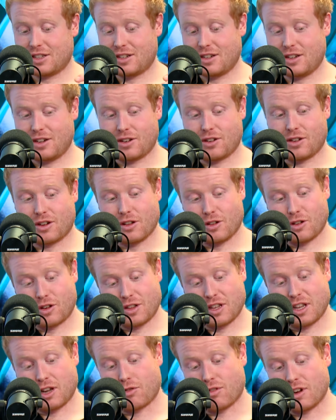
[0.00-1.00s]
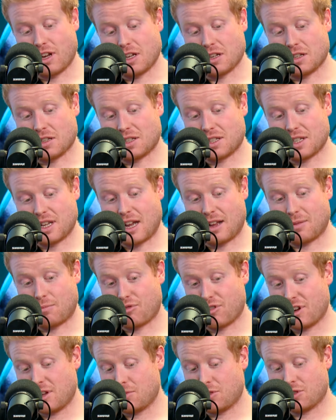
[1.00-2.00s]
you're going to look at the ingredients and
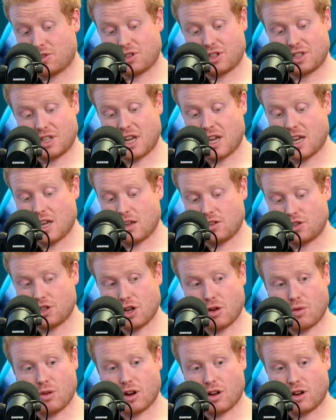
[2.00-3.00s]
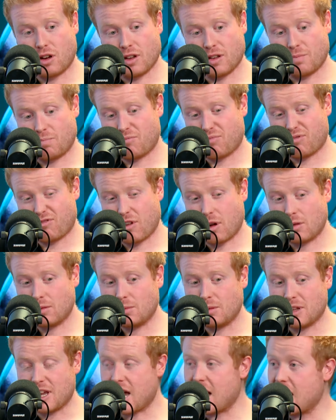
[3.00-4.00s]
pretty much say, do you know what? I
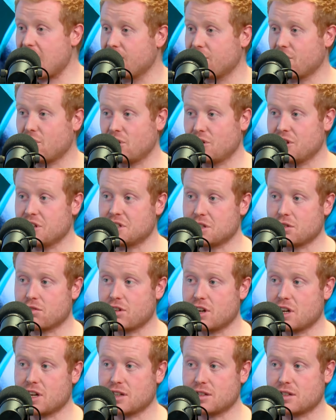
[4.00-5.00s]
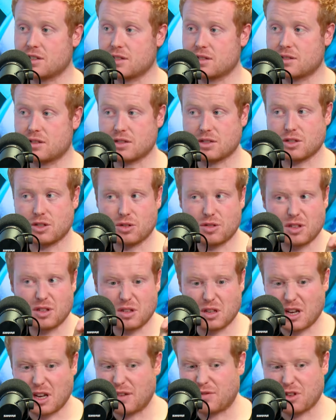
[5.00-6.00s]
probably have all these ingredients. There's nothing
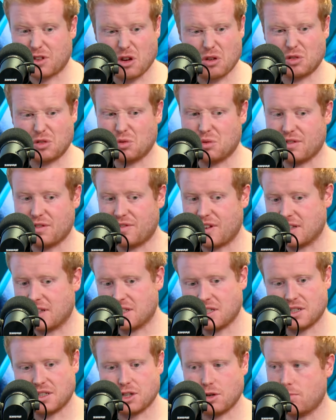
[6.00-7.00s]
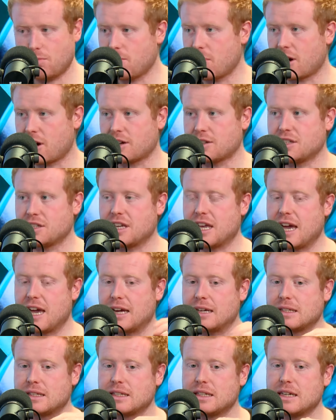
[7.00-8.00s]
I have to go to a fancy supermarket to
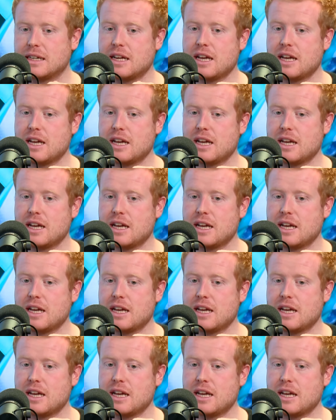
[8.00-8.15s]
get.